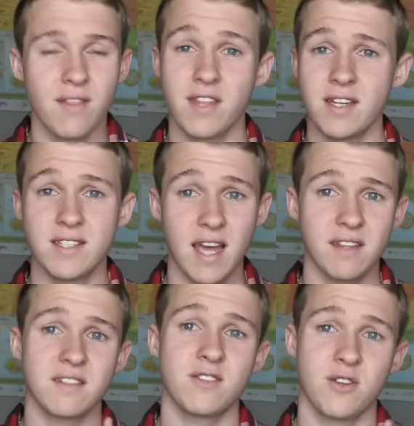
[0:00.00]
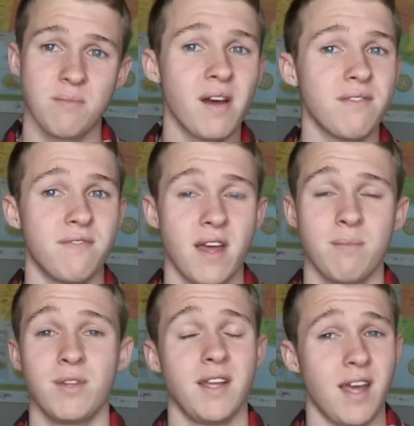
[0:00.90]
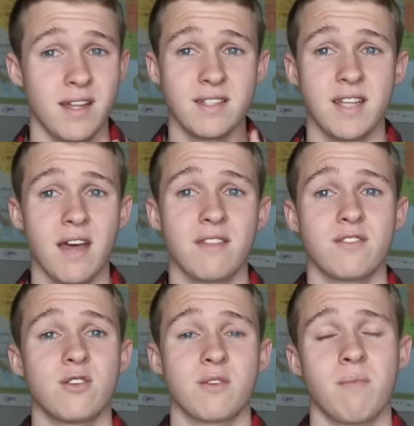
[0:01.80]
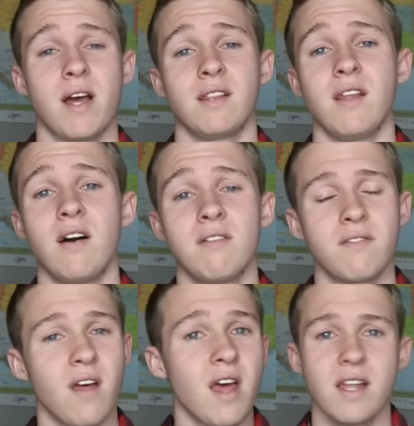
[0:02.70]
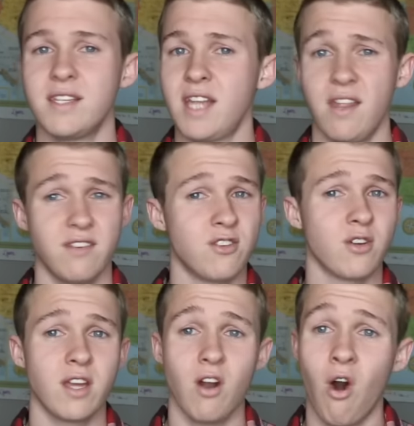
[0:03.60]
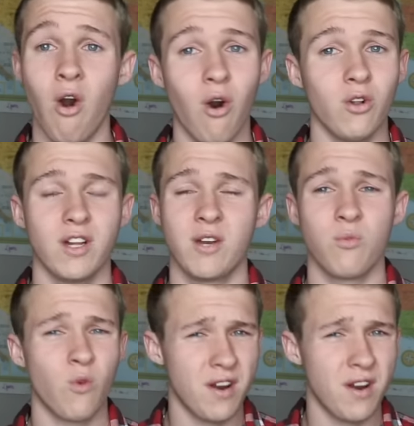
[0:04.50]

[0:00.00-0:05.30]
Then death took my family, and death took my love. Death took it all in